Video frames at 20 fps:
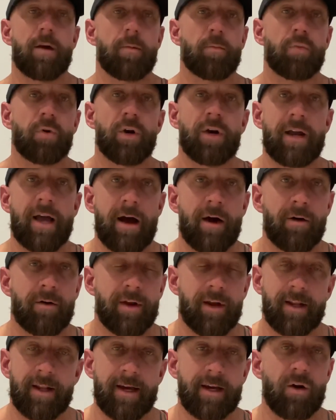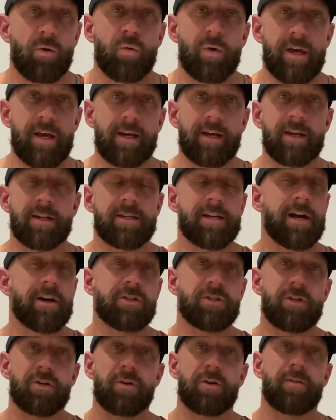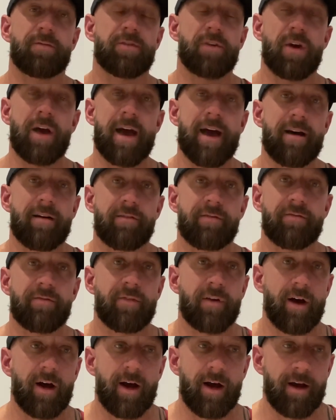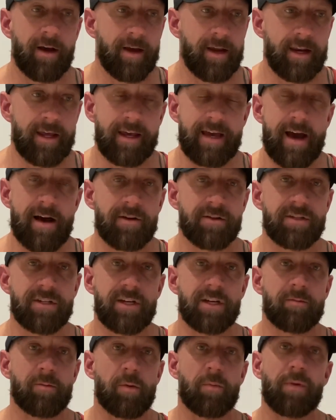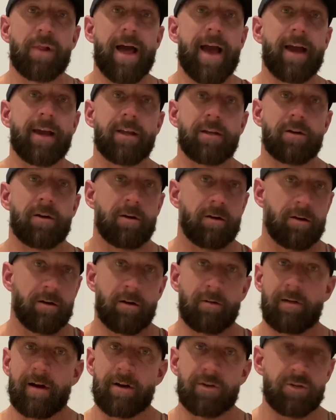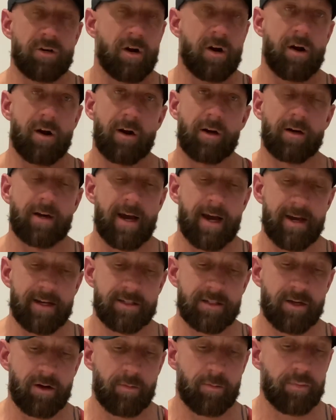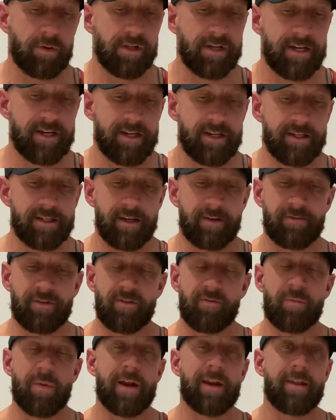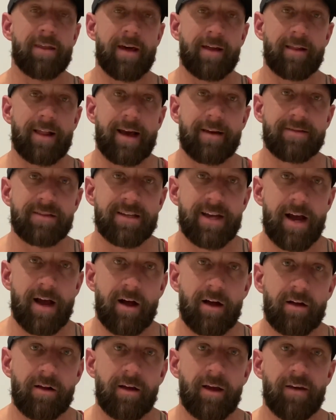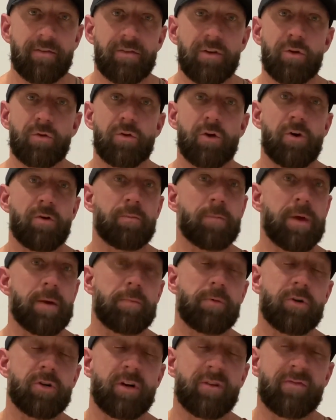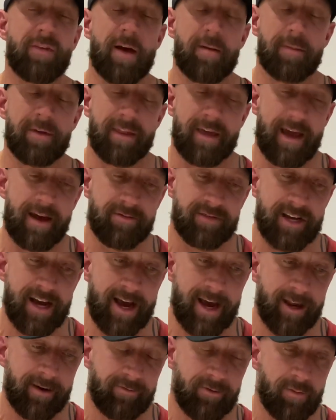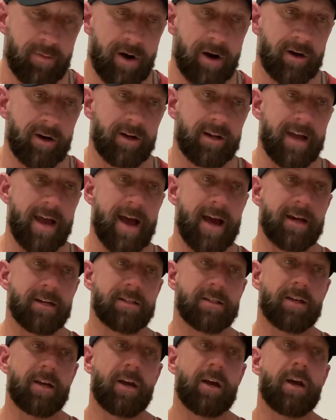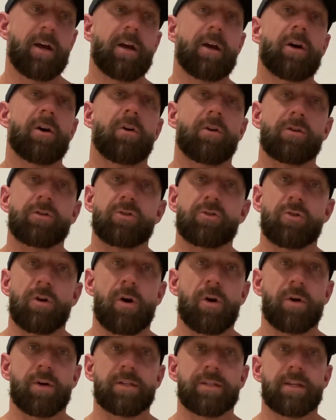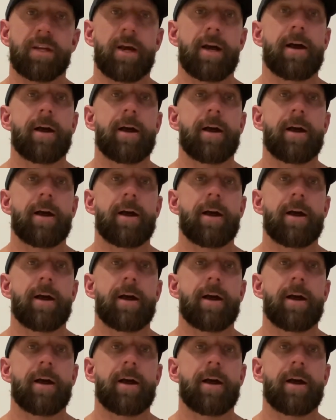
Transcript: printout in like a week and tells you if you have any calcium or plaque in your around your heart, guys. So please, if you've been in that lifestyle, if you know people in your family that have died from heart attacks or strokes,